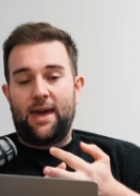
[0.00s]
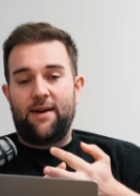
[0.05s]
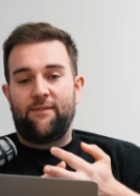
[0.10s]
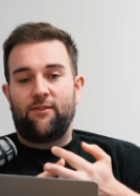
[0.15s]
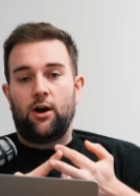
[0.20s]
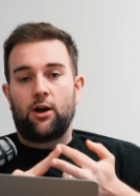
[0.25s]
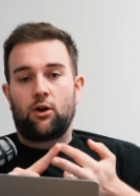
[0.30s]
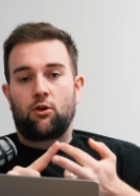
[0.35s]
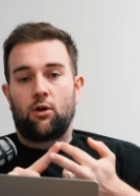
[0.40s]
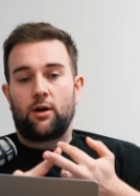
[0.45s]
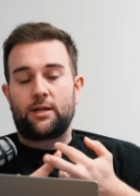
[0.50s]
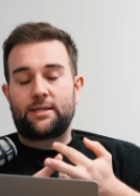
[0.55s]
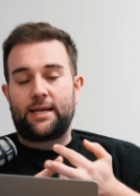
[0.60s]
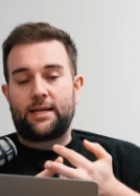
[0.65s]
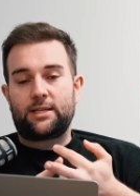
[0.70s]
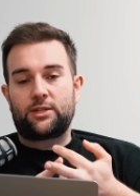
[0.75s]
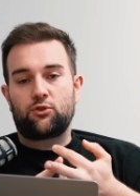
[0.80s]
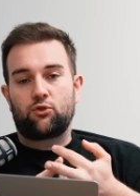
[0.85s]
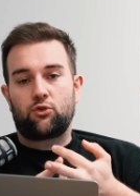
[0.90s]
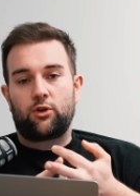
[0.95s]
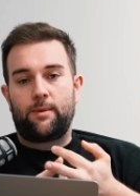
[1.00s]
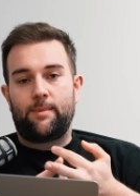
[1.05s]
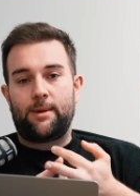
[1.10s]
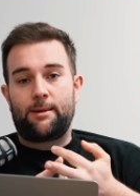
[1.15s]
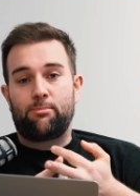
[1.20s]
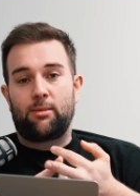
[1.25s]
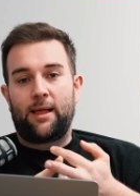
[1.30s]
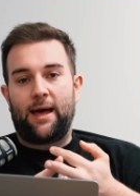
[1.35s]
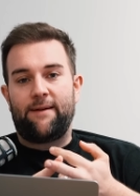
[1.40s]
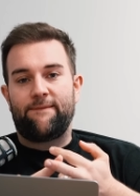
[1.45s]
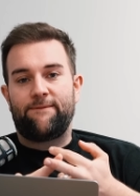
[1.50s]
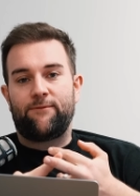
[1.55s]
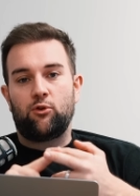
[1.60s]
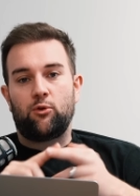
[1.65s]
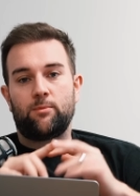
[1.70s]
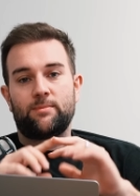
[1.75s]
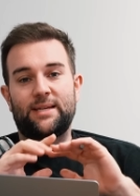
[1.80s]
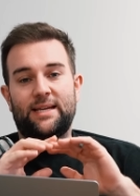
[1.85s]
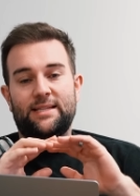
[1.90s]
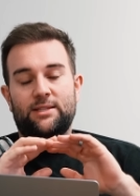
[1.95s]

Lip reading: ever across our streaming platforms.